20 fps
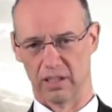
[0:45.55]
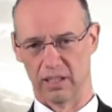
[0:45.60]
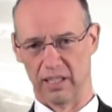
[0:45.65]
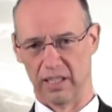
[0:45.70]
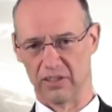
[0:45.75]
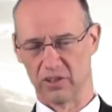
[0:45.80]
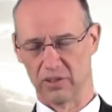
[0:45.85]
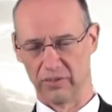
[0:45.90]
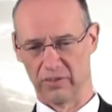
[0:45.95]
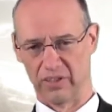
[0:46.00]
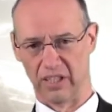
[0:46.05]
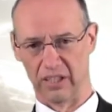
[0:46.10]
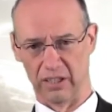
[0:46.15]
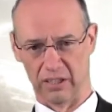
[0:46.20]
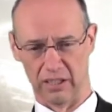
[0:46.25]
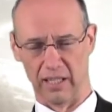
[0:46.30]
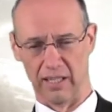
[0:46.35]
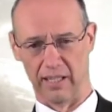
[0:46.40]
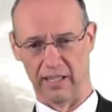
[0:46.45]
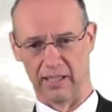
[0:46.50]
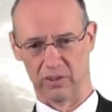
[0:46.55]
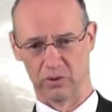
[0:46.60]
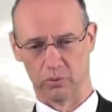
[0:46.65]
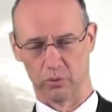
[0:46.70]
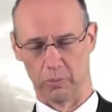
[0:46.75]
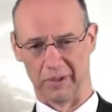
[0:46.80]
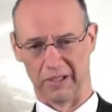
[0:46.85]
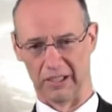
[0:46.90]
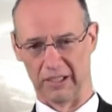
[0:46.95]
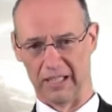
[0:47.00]
Each of the clients
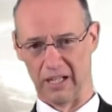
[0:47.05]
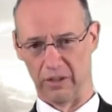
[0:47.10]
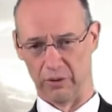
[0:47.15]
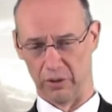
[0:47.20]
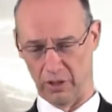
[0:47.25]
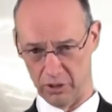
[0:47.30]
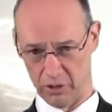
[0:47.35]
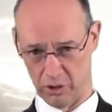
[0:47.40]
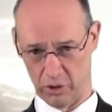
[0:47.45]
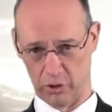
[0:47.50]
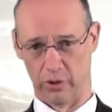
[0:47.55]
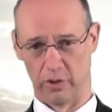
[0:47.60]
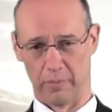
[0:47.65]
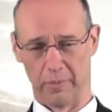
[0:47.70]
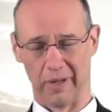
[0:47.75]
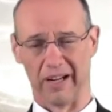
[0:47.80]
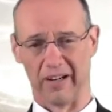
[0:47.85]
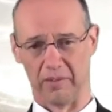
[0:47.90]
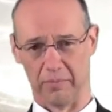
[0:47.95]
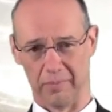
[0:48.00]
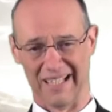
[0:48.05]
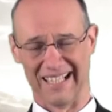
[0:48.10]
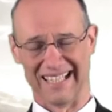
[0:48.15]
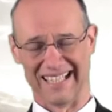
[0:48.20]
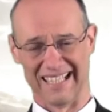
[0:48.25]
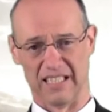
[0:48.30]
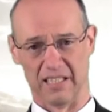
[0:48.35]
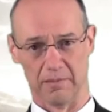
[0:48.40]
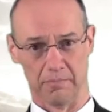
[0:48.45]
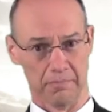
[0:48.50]
will be allowed a certain amount
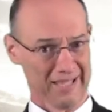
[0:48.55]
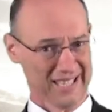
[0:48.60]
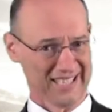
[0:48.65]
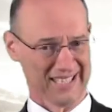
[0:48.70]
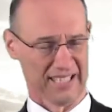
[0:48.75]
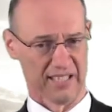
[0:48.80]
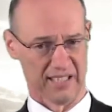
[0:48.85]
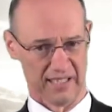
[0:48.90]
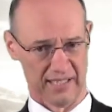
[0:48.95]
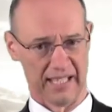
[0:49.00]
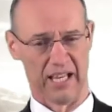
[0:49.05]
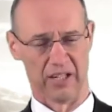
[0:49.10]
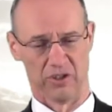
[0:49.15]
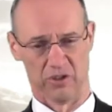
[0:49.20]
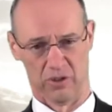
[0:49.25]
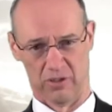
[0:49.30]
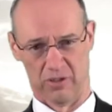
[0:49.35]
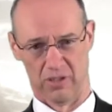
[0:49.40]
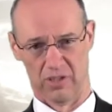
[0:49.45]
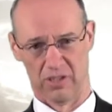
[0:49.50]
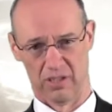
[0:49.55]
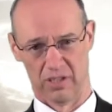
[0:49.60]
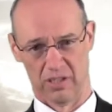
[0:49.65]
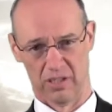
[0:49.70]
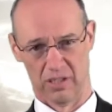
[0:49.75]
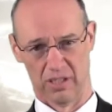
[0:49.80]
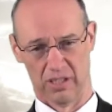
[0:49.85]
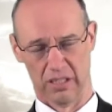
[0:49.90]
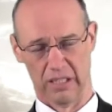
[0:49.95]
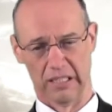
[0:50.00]
of missed sessions.
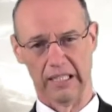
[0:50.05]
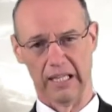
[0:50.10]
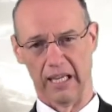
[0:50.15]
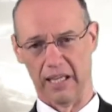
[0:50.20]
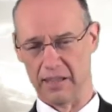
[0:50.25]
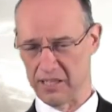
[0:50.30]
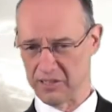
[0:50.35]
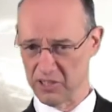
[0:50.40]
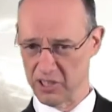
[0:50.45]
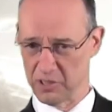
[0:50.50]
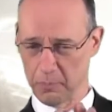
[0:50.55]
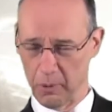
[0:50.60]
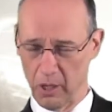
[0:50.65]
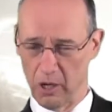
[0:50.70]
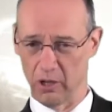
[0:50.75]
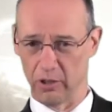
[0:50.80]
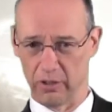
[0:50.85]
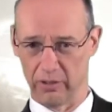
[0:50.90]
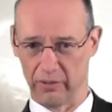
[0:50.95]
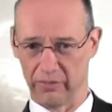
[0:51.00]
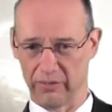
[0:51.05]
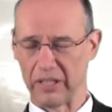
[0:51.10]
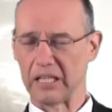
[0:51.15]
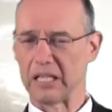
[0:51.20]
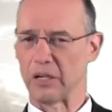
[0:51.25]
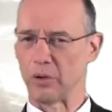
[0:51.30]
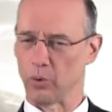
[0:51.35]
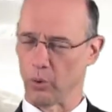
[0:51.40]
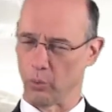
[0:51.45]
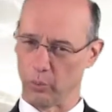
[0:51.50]
And this is part of
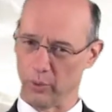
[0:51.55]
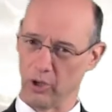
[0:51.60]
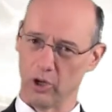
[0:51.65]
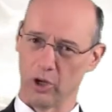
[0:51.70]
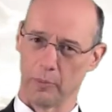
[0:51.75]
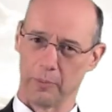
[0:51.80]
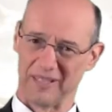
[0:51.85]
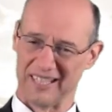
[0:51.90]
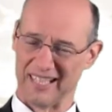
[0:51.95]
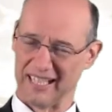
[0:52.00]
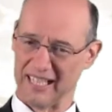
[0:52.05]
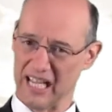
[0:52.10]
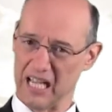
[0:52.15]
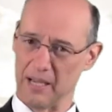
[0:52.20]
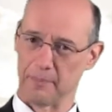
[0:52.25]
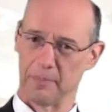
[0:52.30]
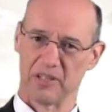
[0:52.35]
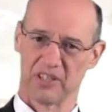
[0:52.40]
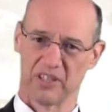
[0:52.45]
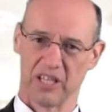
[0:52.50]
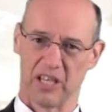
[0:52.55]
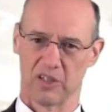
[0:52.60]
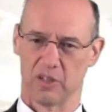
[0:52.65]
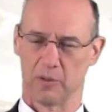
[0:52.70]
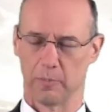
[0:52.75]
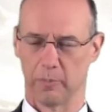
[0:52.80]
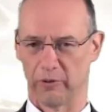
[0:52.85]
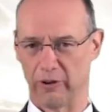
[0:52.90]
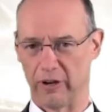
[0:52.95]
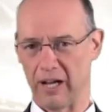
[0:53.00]
what we hope is the
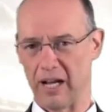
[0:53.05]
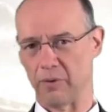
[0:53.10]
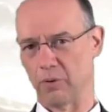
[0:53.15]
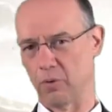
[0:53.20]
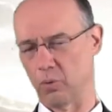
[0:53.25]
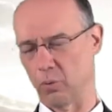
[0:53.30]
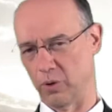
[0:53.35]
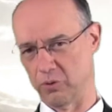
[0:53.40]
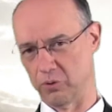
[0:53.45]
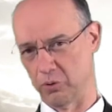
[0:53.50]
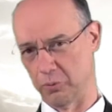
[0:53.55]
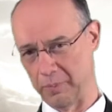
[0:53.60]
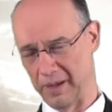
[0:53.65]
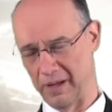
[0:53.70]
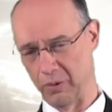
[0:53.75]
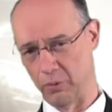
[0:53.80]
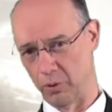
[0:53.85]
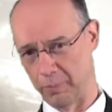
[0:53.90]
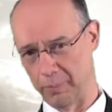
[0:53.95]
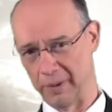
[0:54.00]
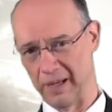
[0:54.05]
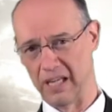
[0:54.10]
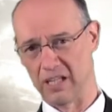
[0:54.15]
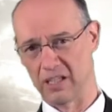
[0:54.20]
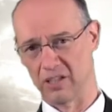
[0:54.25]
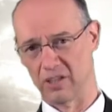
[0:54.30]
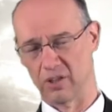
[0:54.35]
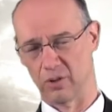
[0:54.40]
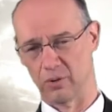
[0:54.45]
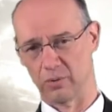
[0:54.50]
compensation per hour, what we're
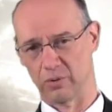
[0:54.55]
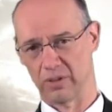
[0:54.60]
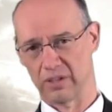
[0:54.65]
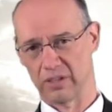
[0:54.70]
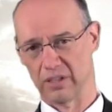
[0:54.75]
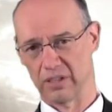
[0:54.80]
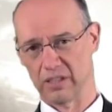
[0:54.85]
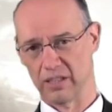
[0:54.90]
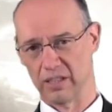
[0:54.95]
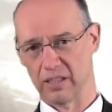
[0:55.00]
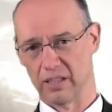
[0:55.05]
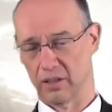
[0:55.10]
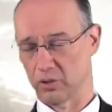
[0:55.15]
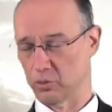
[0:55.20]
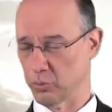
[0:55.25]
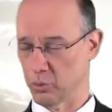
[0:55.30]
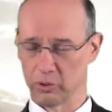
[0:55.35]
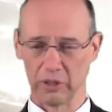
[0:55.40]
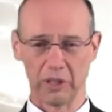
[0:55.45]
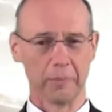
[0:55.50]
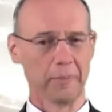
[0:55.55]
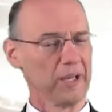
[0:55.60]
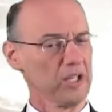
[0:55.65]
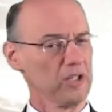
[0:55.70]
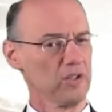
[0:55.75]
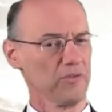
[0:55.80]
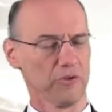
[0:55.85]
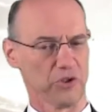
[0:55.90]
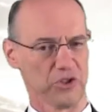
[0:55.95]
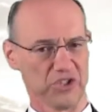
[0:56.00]
paying you. Because we only
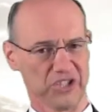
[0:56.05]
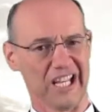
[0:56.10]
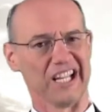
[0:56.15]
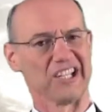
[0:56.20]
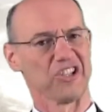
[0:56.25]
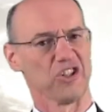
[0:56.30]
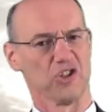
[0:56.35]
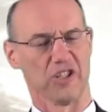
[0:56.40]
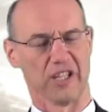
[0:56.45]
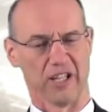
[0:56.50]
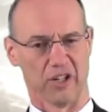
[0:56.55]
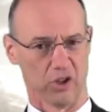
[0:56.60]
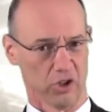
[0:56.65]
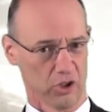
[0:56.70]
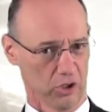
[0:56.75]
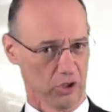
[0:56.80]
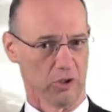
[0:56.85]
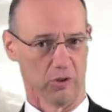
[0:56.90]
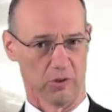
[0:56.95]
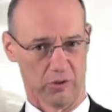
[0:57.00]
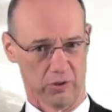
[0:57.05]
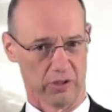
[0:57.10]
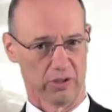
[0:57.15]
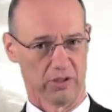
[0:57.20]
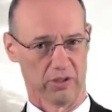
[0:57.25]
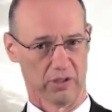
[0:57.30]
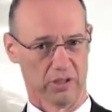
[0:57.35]
pay you for sessions that occurred.